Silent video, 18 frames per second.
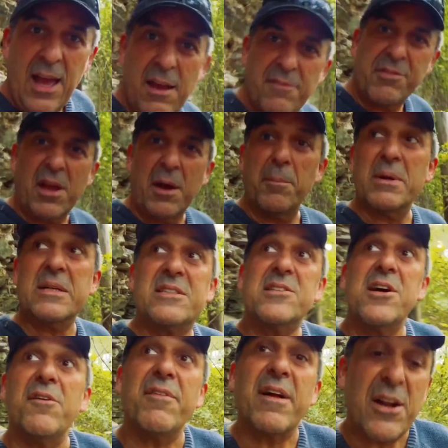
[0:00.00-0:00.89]
I've cut
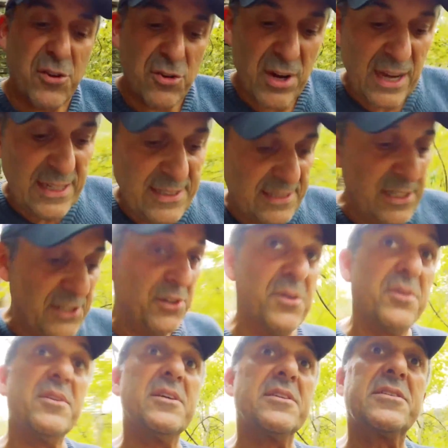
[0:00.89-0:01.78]
myself like crazy
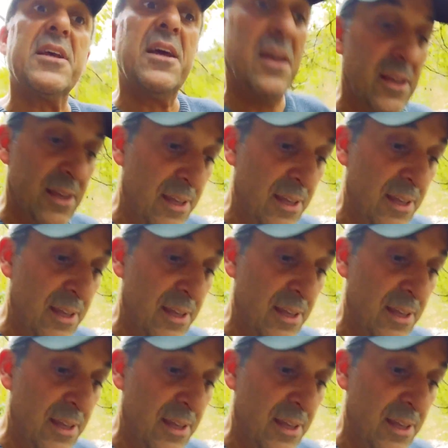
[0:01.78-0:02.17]
doing this.